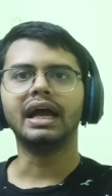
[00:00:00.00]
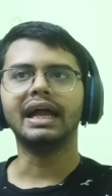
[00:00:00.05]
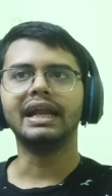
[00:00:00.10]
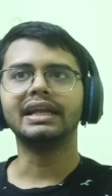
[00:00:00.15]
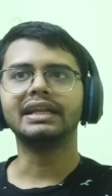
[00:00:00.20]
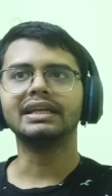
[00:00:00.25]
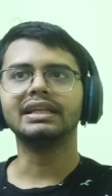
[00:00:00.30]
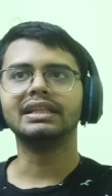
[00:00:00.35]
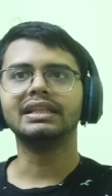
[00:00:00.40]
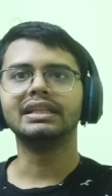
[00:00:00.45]

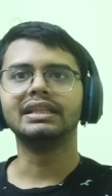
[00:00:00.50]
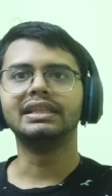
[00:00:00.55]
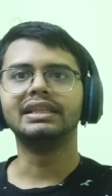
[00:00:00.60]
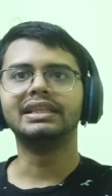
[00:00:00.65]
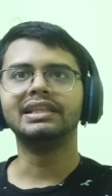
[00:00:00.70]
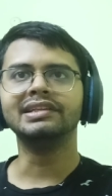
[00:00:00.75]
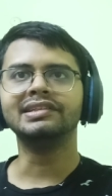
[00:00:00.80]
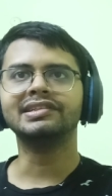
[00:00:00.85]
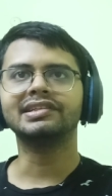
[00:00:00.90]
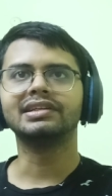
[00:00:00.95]
and
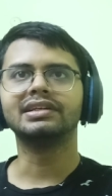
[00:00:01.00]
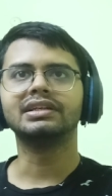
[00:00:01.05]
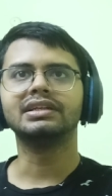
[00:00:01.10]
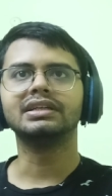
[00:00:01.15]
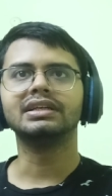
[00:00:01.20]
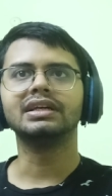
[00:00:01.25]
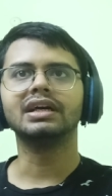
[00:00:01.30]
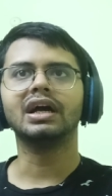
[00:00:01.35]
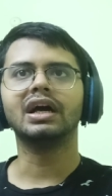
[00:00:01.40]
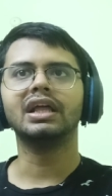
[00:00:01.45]
this
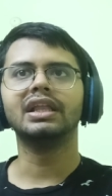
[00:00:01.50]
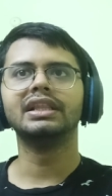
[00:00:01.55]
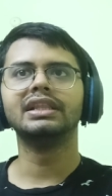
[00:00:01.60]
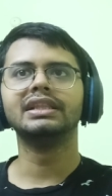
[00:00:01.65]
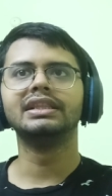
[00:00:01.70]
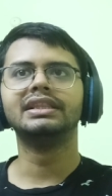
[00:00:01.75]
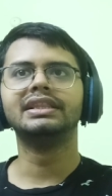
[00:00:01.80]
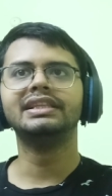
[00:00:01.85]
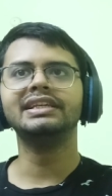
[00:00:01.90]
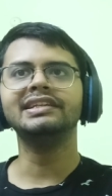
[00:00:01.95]

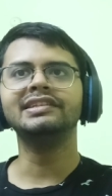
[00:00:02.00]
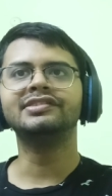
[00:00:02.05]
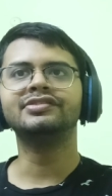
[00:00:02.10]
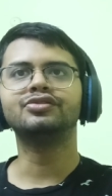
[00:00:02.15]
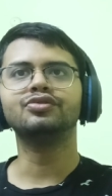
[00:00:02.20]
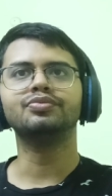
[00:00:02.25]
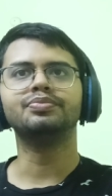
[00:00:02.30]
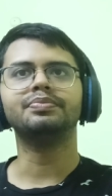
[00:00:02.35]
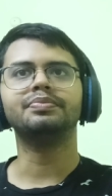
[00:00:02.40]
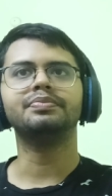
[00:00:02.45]

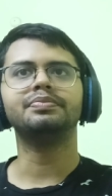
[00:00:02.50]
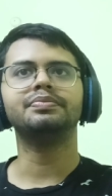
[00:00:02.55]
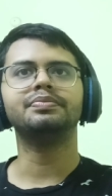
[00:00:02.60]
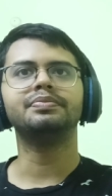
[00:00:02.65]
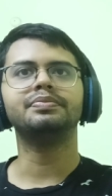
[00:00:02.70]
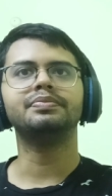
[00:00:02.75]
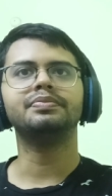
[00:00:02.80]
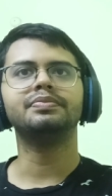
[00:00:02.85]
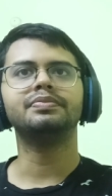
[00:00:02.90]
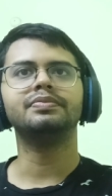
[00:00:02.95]
these two
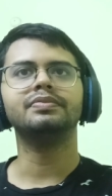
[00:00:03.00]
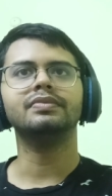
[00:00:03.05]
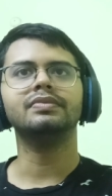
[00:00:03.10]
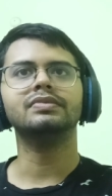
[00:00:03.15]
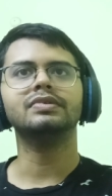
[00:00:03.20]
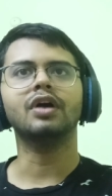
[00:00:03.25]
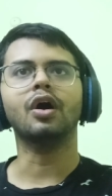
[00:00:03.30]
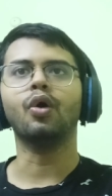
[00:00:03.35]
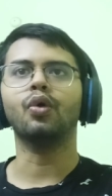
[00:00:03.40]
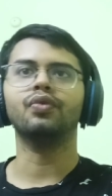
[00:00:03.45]

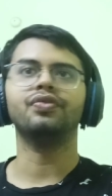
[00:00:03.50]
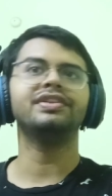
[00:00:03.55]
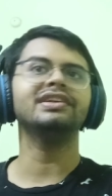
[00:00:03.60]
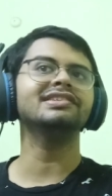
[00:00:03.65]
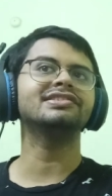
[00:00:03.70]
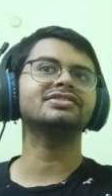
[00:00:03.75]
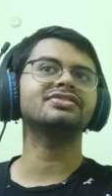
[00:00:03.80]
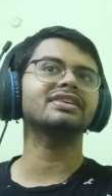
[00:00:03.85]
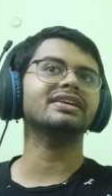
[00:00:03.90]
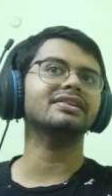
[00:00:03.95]
oh
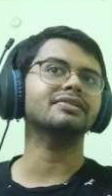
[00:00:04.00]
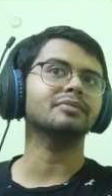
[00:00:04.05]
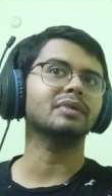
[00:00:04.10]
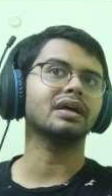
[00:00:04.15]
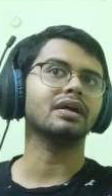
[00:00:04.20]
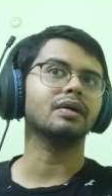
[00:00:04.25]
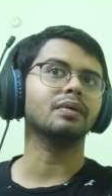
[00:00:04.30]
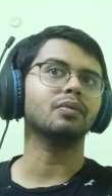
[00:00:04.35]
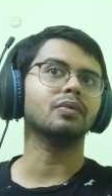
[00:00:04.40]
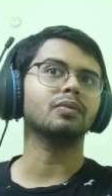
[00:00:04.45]
these two are
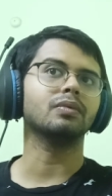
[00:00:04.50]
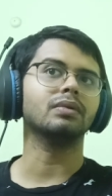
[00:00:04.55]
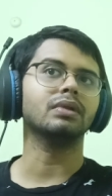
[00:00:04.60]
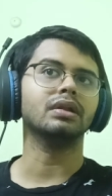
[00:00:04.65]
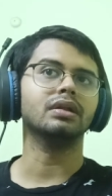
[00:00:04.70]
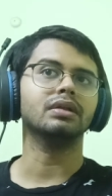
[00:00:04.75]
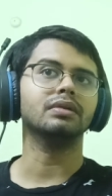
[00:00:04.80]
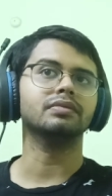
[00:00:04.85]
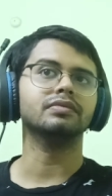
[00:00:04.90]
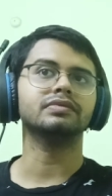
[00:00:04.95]
uh,
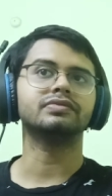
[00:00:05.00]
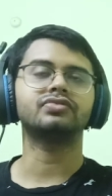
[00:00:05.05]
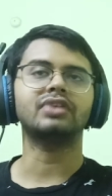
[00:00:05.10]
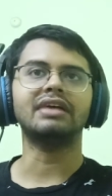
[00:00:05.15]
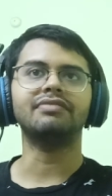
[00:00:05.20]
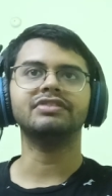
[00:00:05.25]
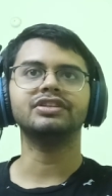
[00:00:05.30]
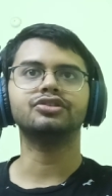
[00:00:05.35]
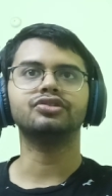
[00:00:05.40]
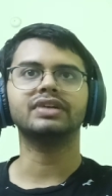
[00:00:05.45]
uh,
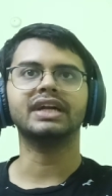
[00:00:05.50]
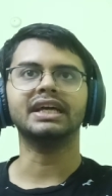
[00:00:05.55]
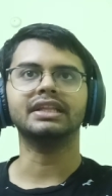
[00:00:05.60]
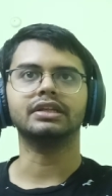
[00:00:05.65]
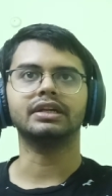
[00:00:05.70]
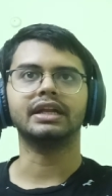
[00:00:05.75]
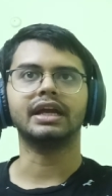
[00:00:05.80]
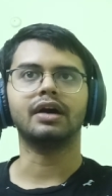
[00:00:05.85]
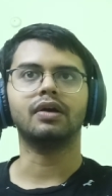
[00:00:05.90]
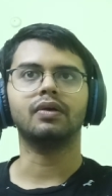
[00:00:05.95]
traveling together